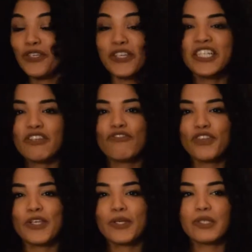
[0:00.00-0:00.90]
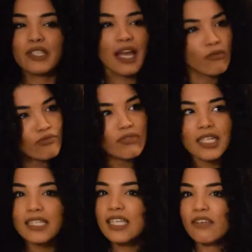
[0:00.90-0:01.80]
you can diffuse, and that
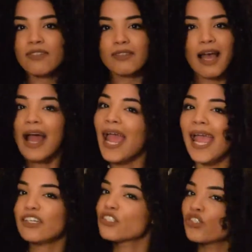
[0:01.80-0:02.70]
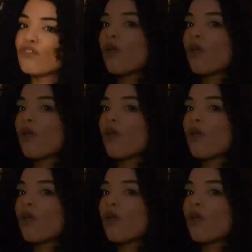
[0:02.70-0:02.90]
really gives that extra